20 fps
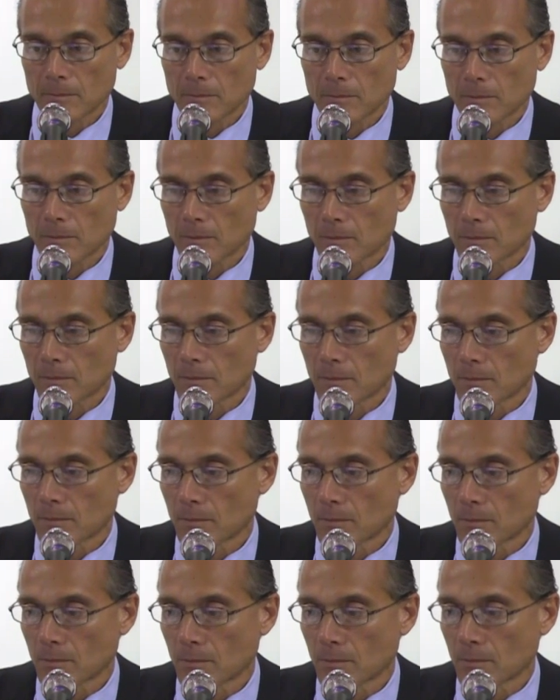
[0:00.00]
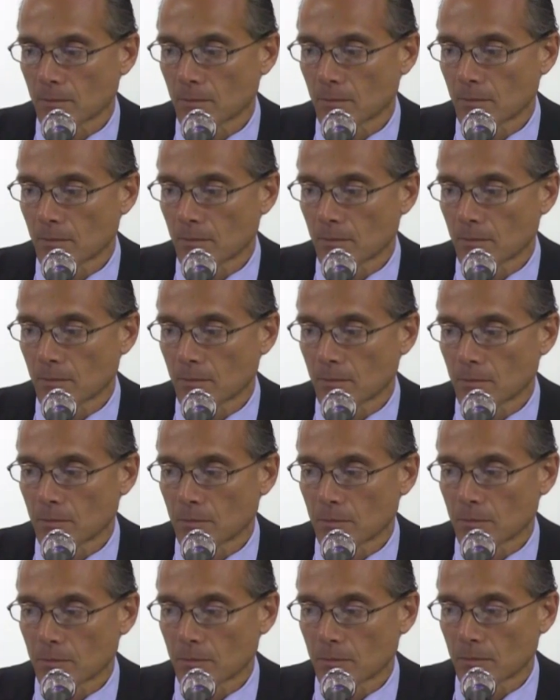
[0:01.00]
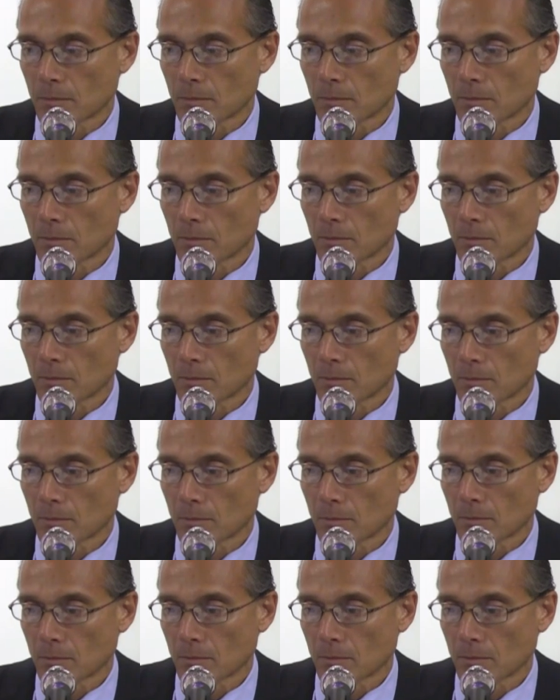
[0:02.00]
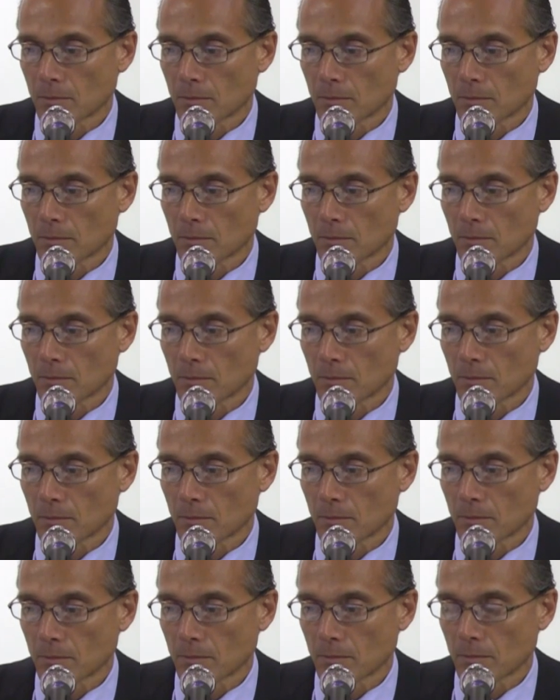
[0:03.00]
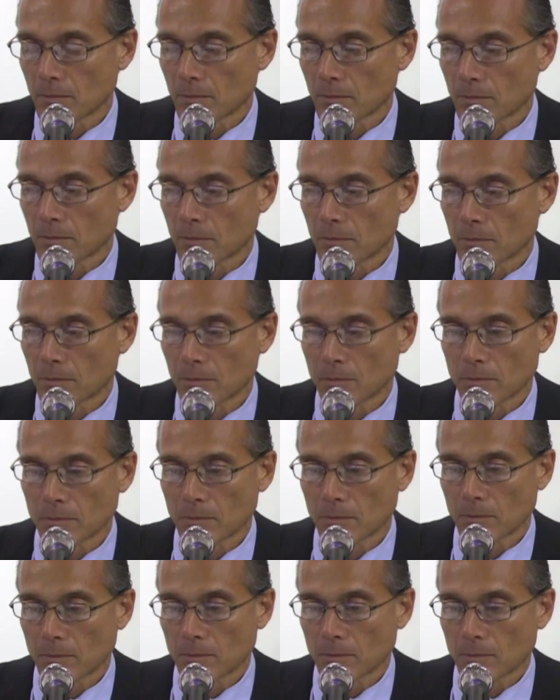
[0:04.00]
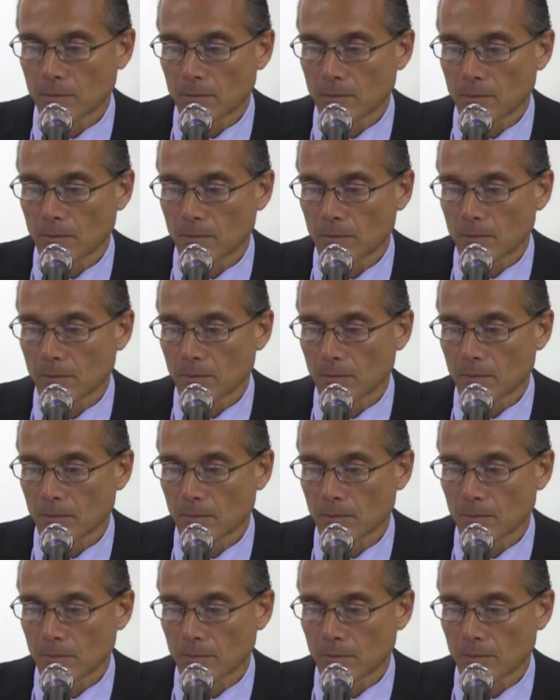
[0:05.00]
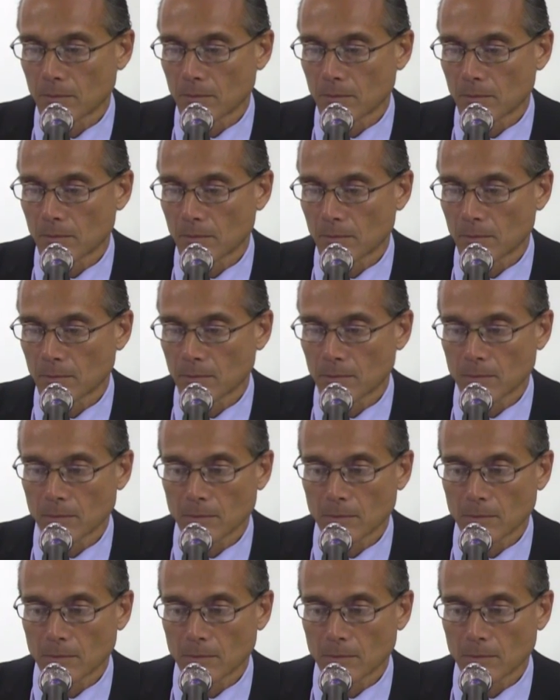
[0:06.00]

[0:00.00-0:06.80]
No words are spoken by the person on screen.